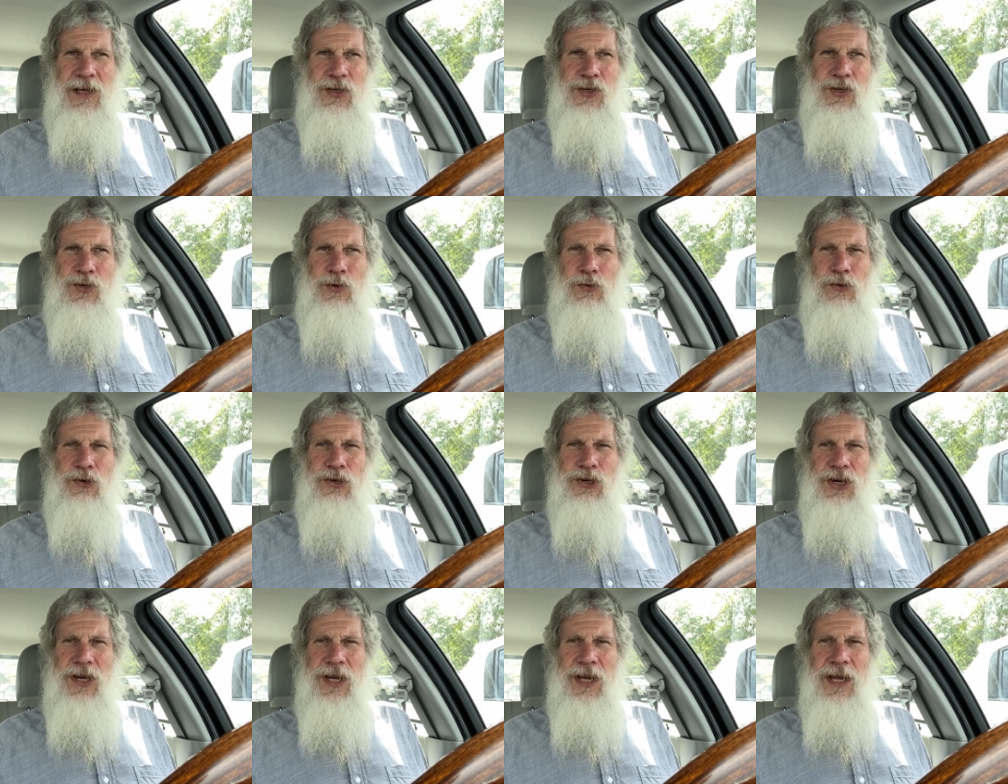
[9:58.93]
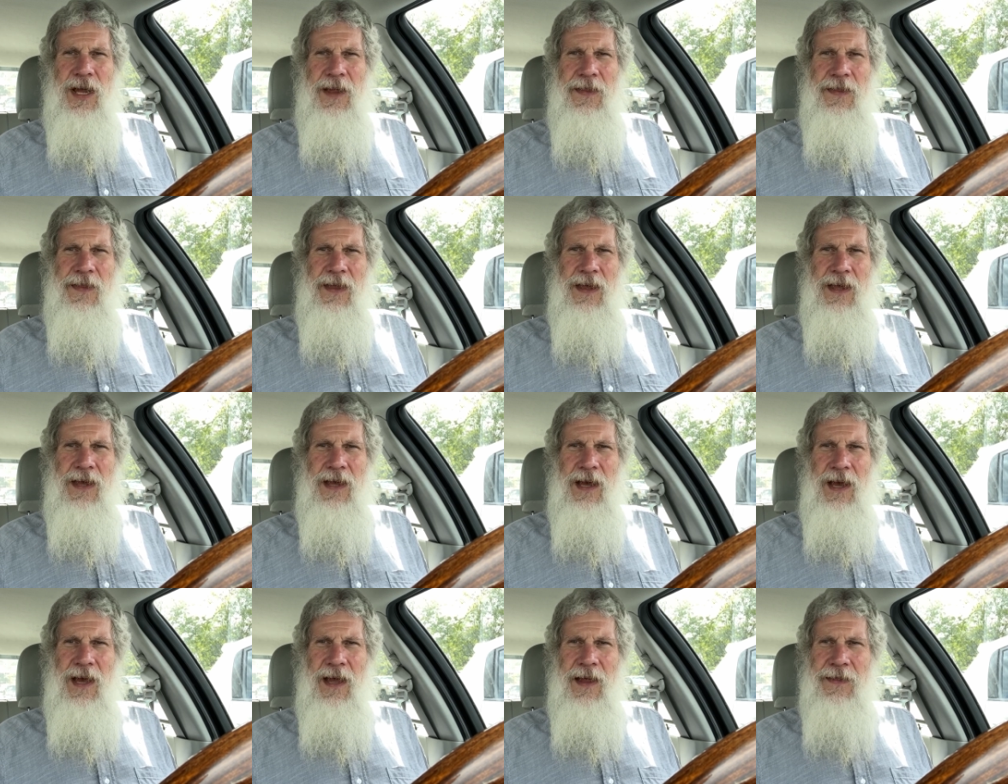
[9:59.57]
sushi and
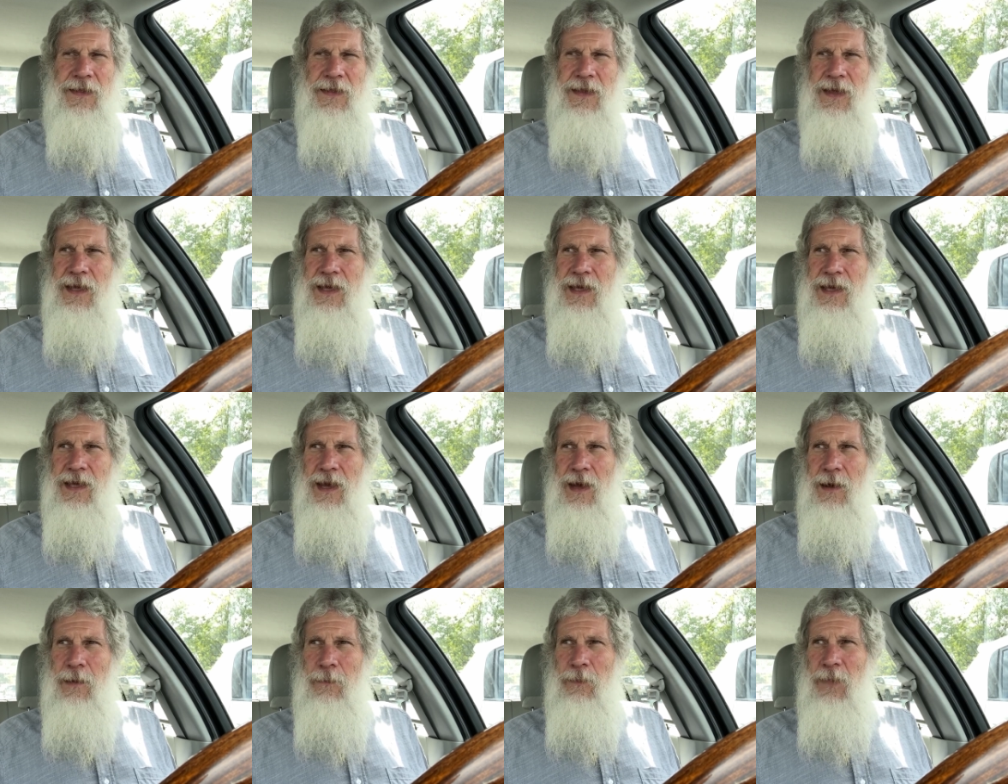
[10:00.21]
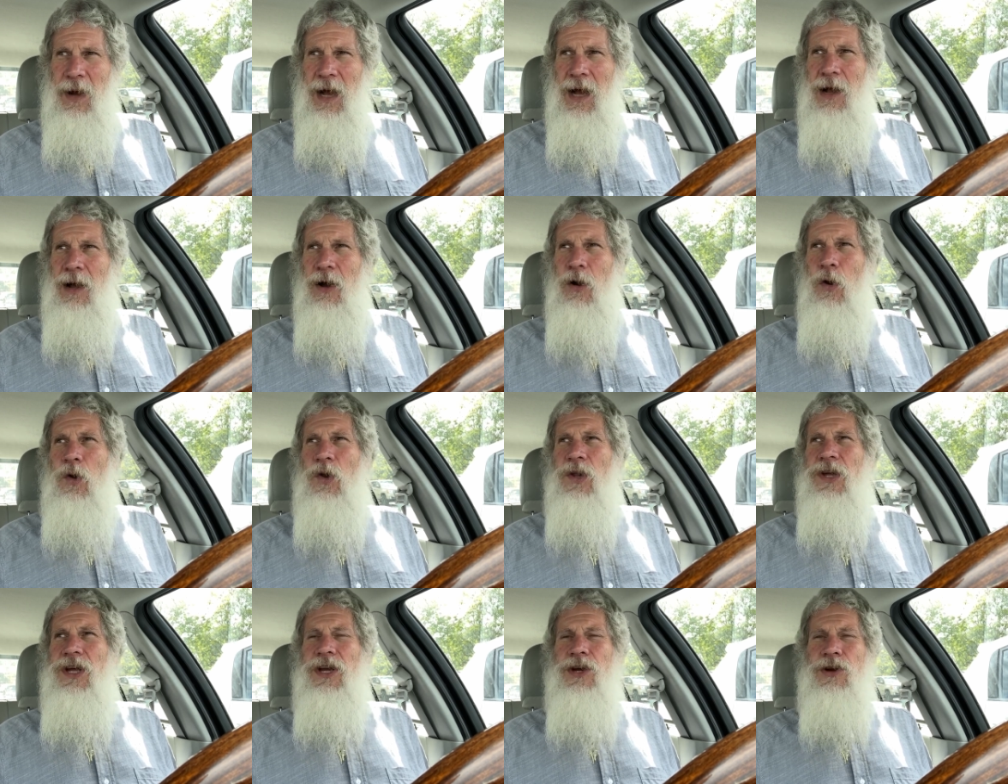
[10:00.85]
the, and the uh,
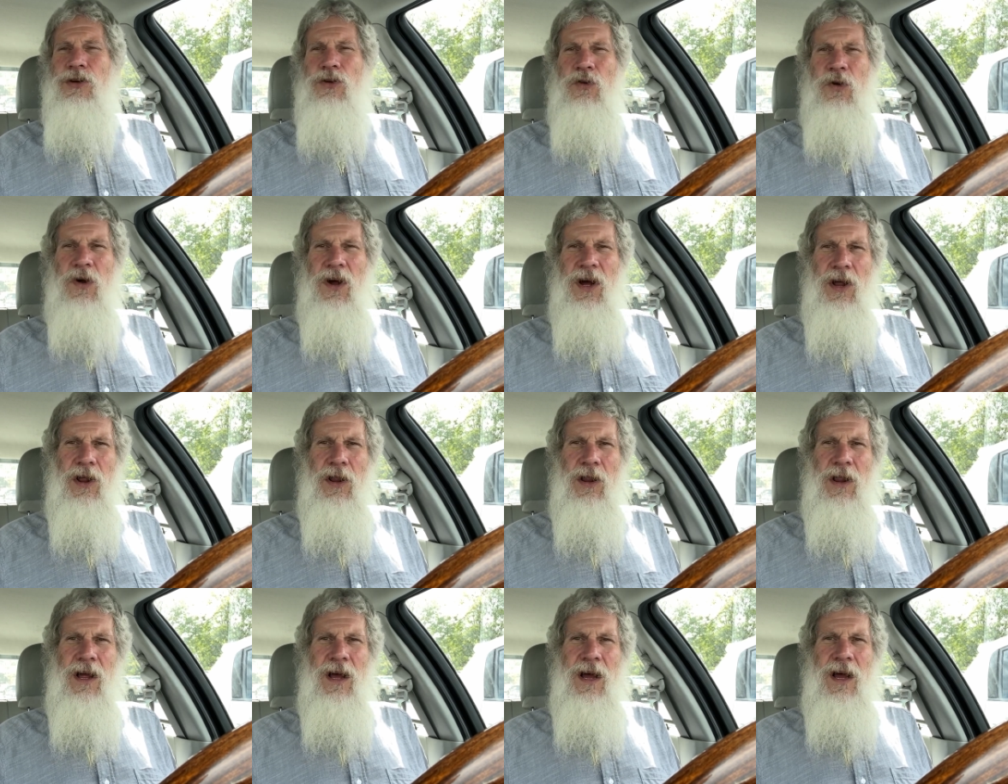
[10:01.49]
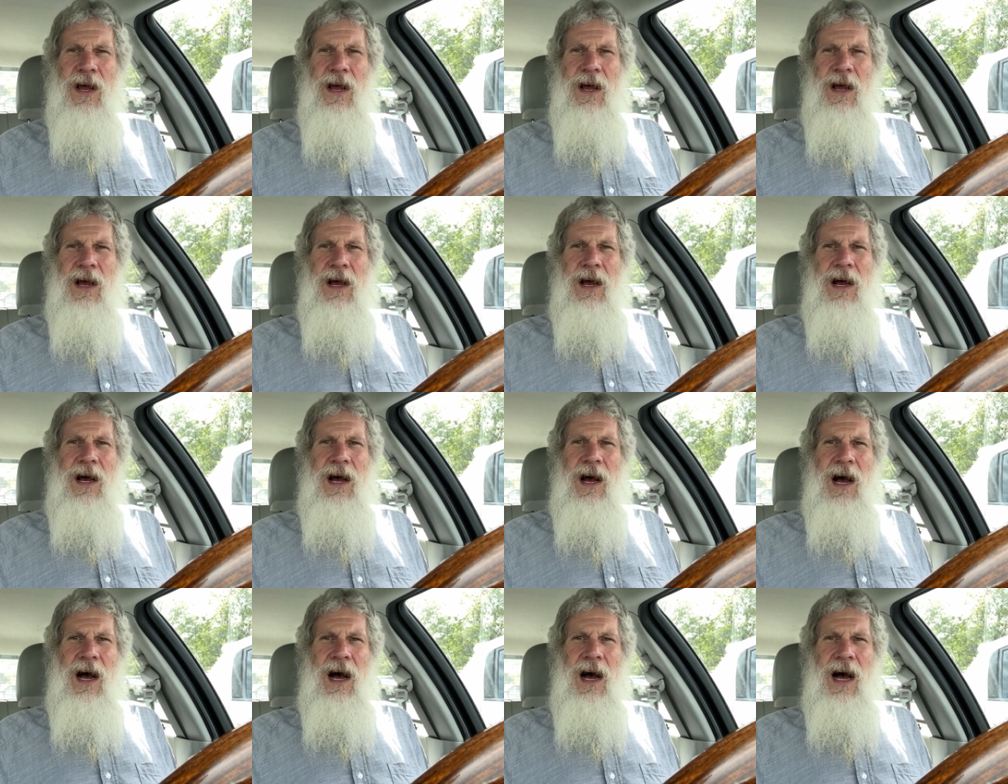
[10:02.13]
Mongolian grill.
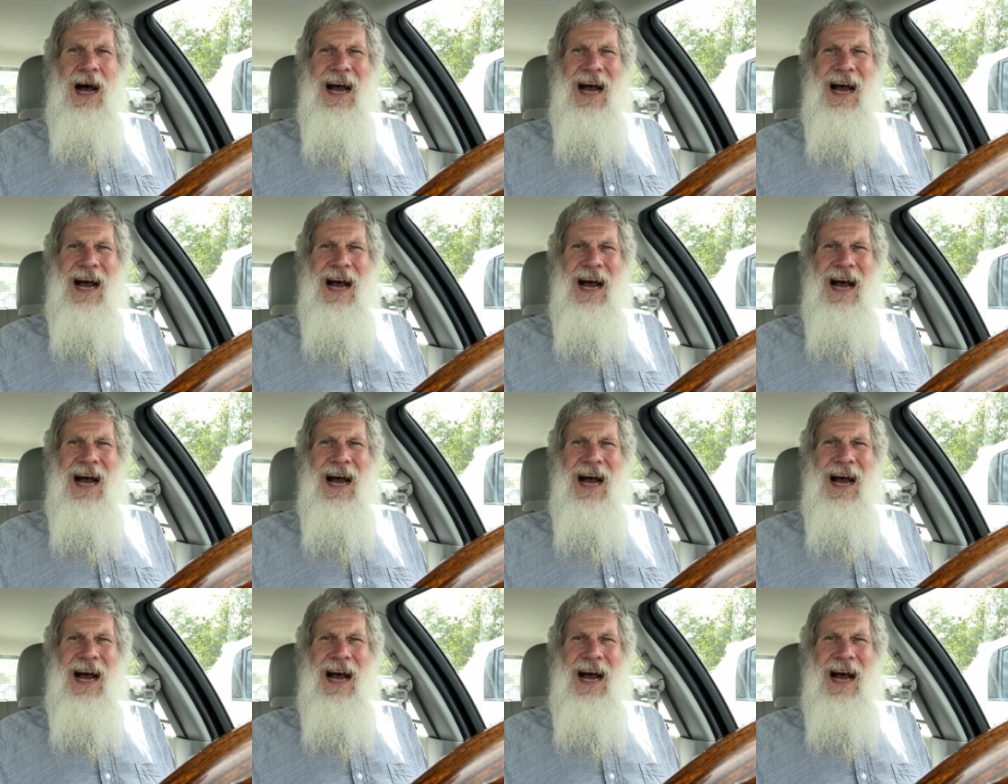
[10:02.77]
Uh,